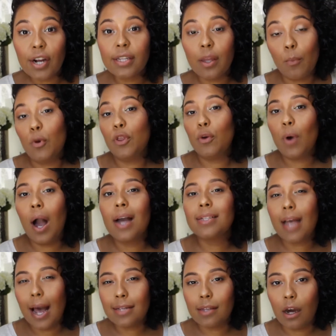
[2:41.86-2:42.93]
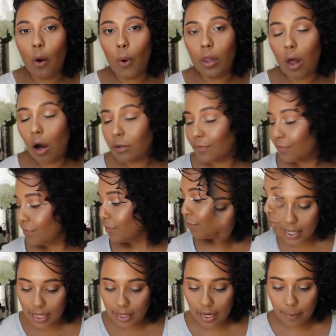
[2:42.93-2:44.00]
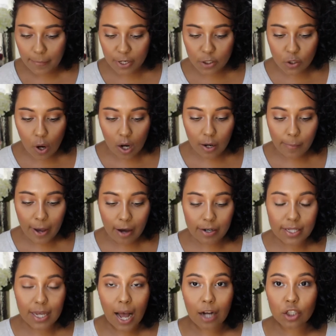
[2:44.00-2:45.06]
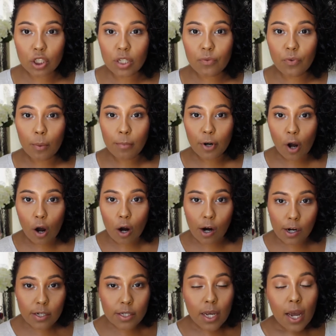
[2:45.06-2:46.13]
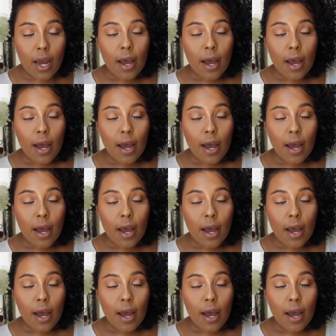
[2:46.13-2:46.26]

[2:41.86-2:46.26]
them with you guys as I go along. Next highlight that I'm going to talk about is actually from NARS.